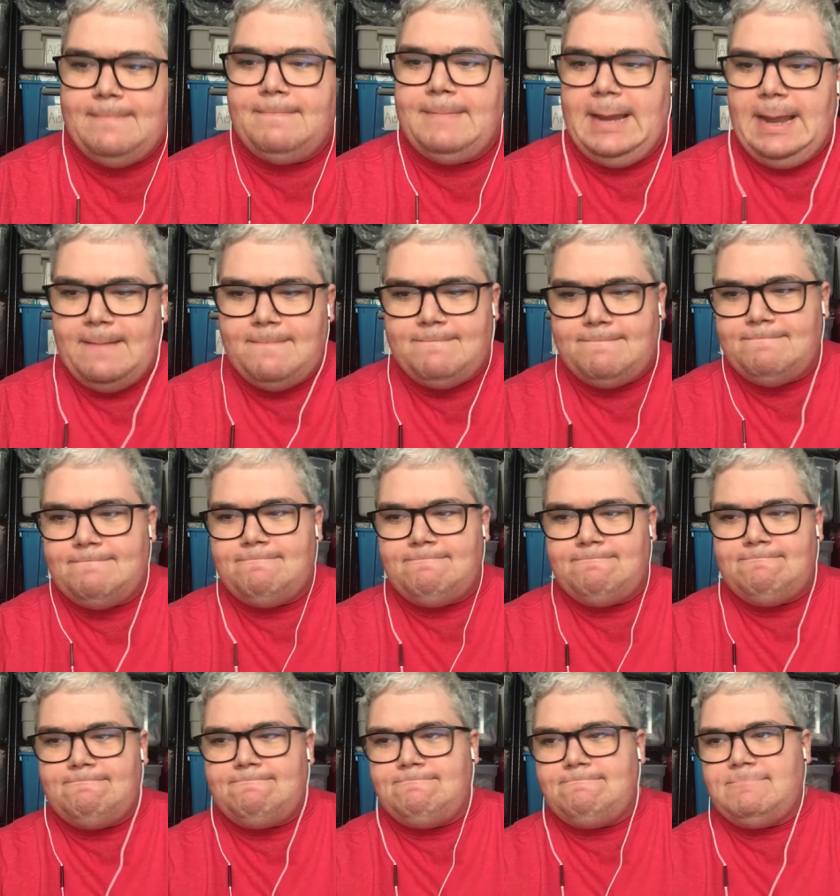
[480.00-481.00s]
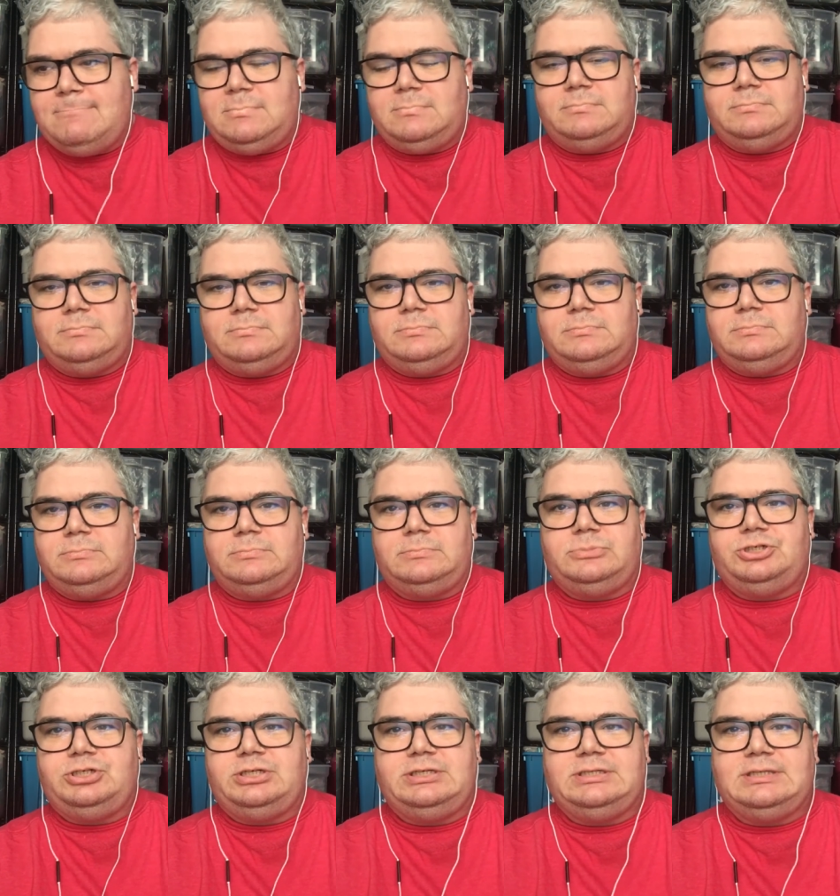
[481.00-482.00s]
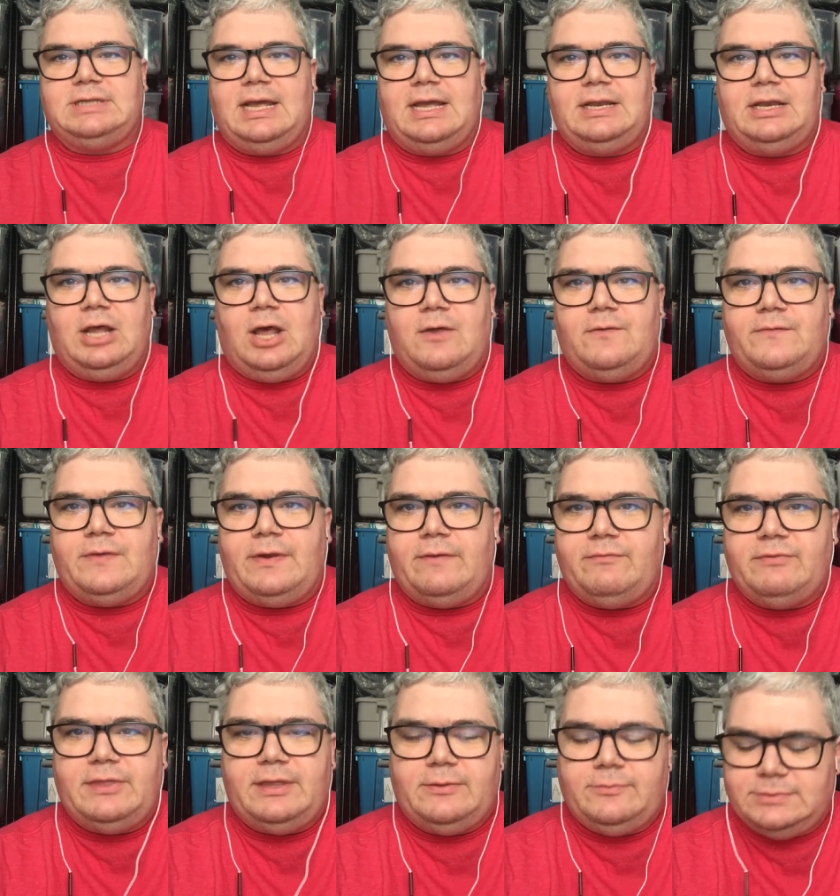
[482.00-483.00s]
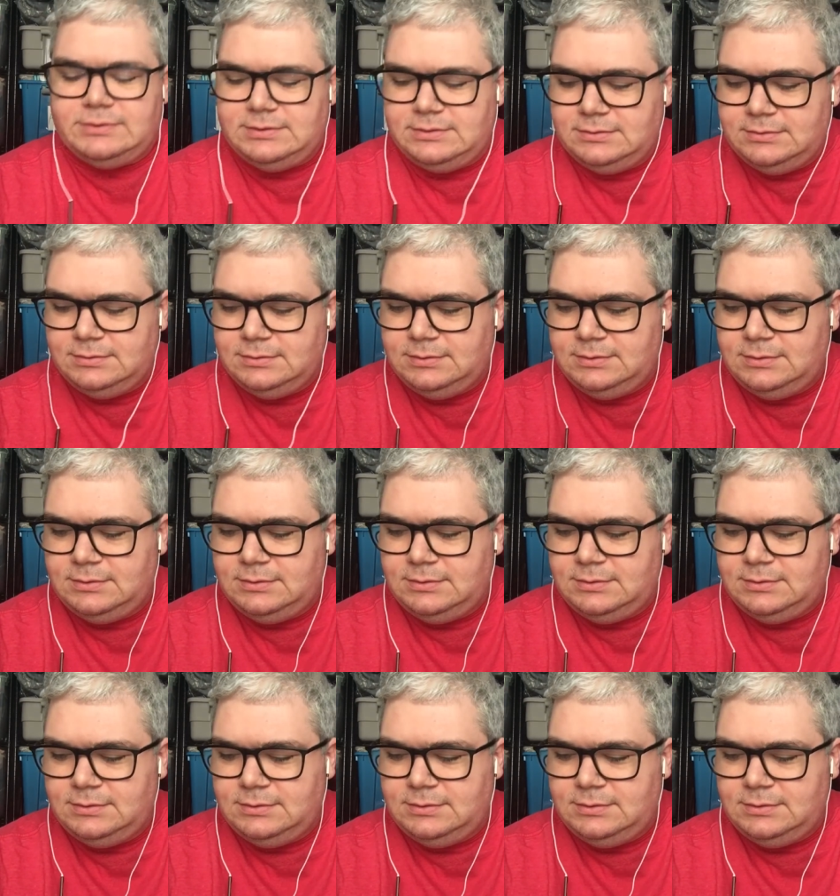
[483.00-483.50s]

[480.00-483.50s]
yep. She signed off. Everything was